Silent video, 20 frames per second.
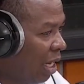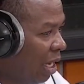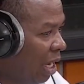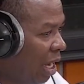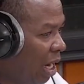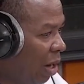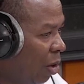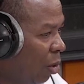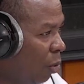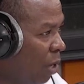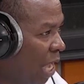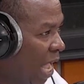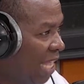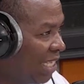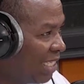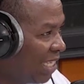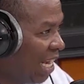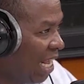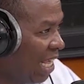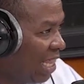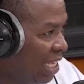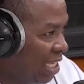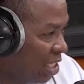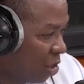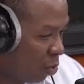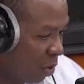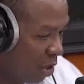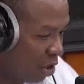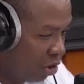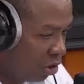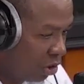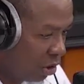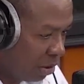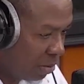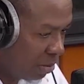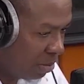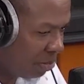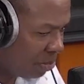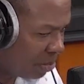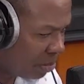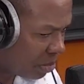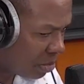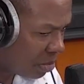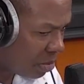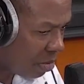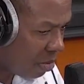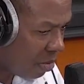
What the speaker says: You know, we're answering this question.